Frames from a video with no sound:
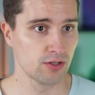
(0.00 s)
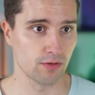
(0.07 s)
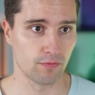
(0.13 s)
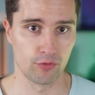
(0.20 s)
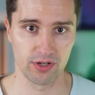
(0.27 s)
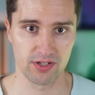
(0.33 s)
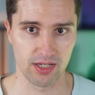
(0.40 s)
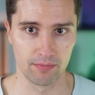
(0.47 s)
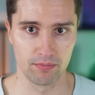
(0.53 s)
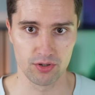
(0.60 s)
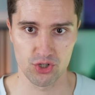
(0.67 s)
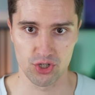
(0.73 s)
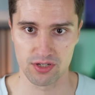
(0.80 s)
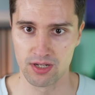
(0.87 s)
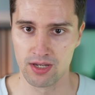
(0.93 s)
So for example,
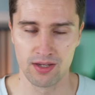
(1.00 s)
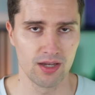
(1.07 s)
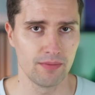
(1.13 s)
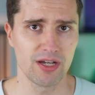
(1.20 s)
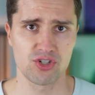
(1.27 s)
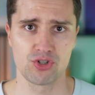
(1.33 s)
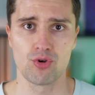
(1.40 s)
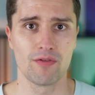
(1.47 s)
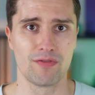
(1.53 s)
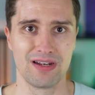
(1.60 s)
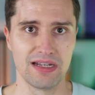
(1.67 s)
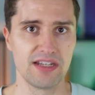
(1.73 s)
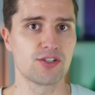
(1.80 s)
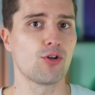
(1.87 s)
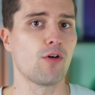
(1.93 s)
just imagine you have a
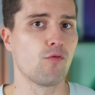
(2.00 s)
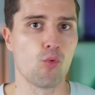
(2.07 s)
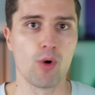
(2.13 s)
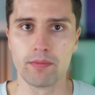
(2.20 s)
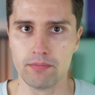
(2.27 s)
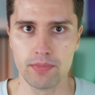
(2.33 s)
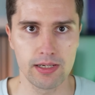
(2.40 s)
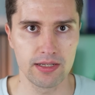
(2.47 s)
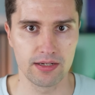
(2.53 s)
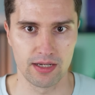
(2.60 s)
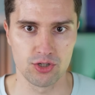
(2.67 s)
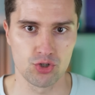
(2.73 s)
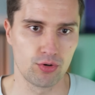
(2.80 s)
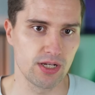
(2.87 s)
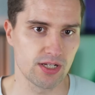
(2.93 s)
list of 1 million
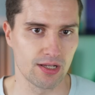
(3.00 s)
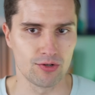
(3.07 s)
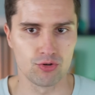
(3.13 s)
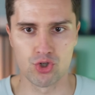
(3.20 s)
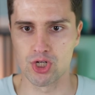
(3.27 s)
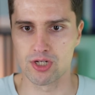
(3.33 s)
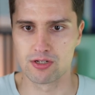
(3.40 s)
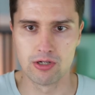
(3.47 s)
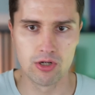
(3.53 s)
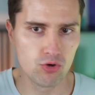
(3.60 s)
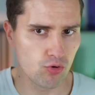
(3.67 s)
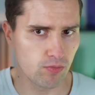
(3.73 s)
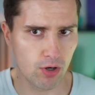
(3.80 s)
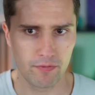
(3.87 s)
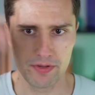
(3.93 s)
entries and you just
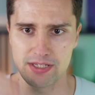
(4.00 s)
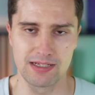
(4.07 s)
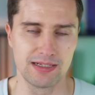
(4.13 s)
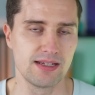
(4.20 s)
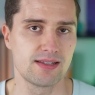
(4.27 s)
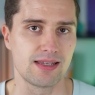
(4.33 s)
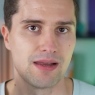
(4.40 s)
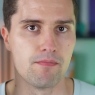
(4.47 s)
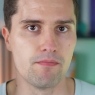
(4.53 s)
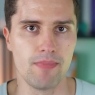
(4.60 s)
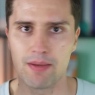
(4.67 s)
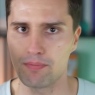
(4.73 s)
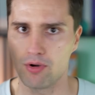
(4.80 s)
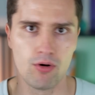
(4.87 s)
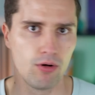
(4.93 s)
loop over this list and
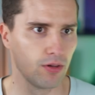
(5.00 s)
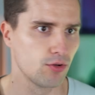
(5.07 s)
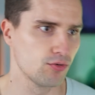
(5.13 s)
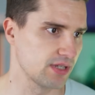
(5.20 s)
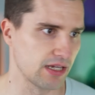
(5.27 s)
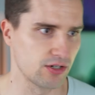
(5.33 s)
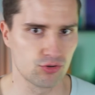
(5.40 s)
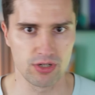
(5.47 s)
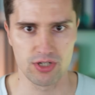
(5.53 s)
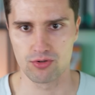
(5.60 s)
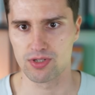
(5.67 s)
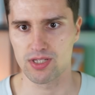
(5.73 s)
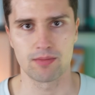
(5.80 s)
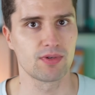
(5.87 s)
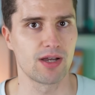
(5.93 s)
map all those entries
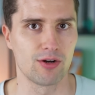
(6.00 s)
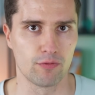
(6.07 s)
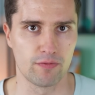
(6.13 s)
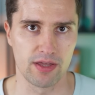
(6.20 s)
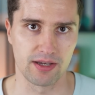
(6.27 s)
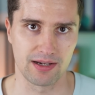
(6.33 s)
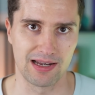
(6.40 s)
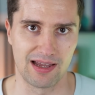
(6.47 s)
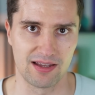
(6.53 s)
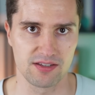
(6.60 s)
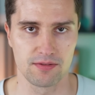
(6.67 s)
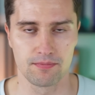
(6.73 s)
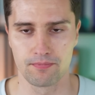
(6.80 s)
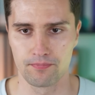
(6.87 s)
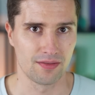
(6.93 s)
to some kind of other
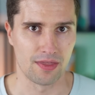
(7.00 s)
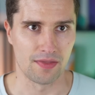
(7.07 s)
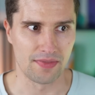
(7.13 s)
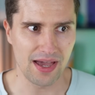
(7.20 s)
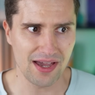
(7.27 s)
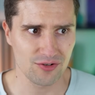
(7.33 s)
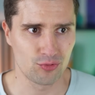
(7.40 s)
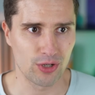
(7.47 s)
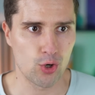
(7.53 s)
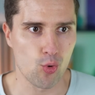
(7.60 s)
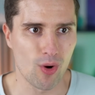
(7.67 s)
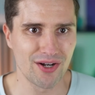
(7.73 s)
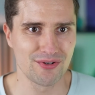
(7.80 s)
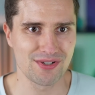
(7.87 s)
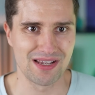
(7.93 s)
class. Then that
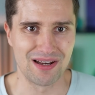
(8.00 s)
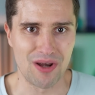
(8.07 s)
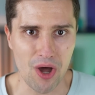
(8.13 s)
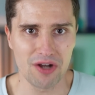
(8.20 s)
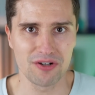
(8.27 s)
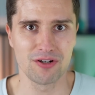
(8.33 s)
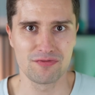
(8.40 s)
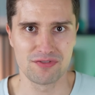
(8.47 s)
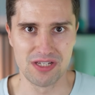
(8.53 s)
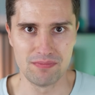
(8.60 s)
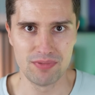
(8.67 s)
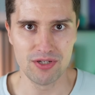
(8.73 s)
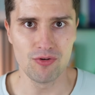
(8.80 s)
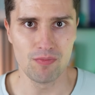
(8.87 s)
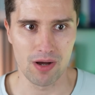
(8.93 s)
requires a lot of
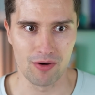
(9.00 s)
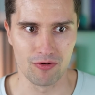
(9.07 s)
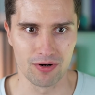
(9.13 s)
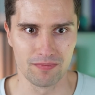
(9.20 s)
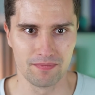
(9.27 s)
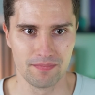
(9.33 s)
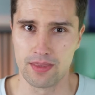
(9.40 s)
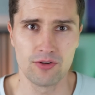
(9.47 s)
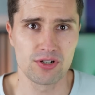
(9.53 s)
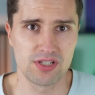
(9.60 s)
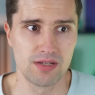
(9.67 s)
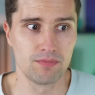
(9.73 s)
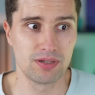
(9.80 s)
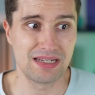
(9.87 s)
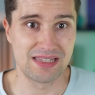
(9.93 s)
CPU power. There is
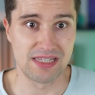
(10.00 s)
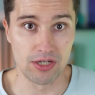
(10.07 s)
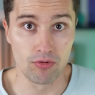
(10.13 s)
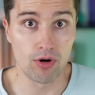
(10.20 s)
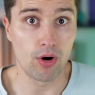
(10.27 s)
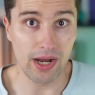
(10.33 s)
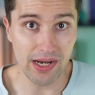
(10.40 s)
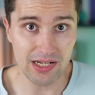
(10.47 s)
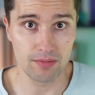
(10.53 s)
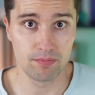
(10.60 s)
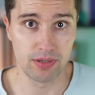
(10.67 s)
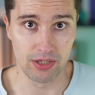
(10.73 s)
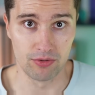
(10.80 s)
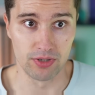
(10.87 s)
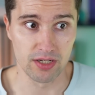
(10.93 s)
simply zero idle
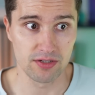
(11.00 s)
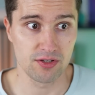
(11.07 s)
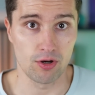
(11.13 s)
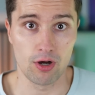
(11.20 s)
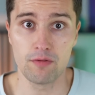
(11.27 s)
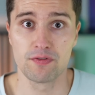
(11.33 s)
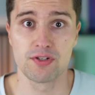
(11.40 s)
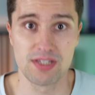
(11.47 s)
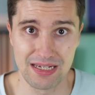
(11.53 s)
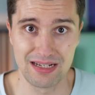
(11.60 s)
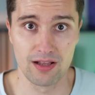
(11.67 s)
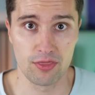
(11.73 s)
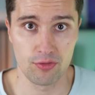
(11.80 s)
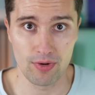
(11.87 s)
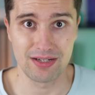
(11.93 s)
periods of a
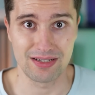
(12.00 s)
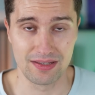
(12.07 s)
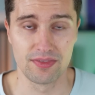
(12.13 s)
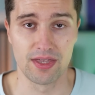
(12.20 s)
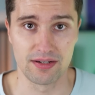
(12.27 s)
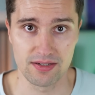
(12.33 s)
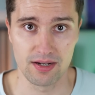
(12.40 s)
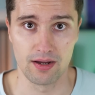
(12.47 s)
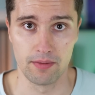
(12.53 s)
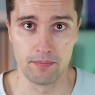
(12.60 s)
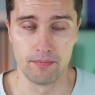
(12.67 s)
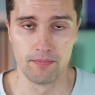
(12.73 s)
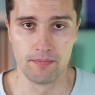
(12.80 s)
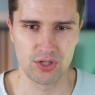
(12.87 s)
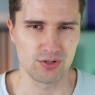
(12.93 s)
single thread in that time,
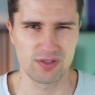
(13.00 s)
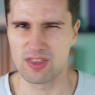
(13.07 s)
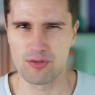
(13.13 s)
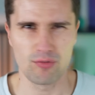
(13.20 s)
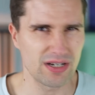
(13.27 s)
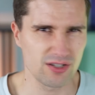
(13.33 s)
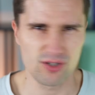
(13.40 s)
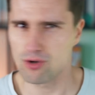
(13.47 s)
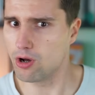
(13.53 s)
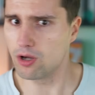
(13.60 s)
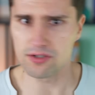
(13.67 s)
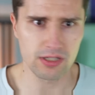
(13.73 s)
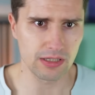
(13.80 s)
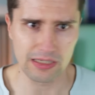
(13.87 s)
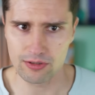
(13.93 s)
because the thread is
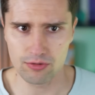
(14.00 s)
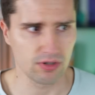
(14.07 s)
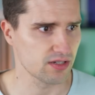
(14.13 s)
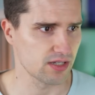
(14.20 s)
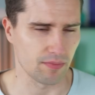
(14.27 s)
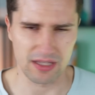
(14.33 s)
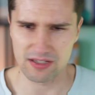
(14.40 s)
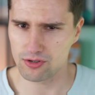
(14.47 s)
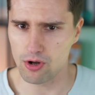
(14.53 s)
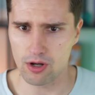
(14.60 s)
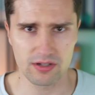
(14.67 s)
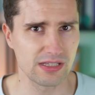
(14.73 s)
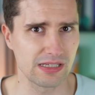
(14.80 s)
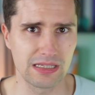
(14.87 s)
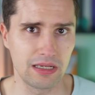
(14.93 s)
constantly doing something. It's
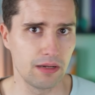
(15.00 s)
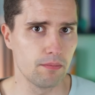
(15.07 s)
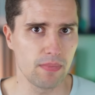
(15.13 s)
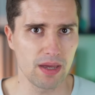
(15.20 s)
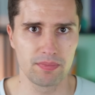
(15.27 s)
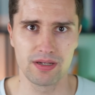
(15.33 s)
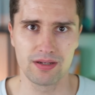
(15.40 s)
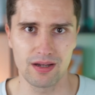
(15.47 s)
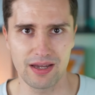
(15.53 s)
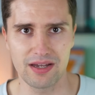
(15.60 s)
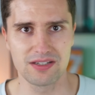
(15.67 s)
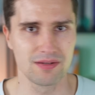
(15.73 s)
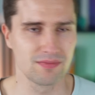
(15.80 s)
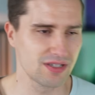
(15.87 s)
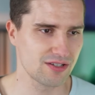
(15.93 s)
constantly mapping
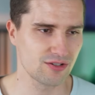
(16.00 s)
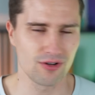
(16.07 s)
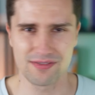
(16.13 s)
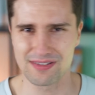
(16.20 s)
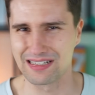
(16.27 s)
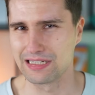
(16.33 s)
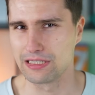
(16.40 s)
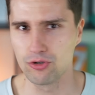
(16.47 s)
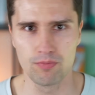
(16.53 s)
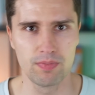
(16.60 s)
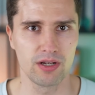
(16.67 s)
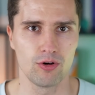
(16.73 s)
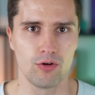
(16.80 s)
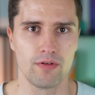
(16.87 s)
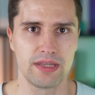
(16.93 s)
items, it's constantly
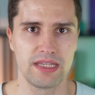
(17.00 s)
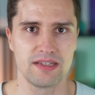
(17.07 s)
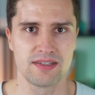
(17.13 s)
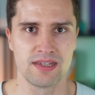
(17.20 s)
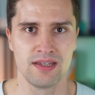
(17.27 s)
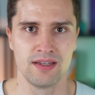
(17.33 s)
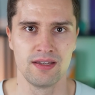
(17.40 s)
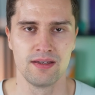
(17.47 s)
looping over these.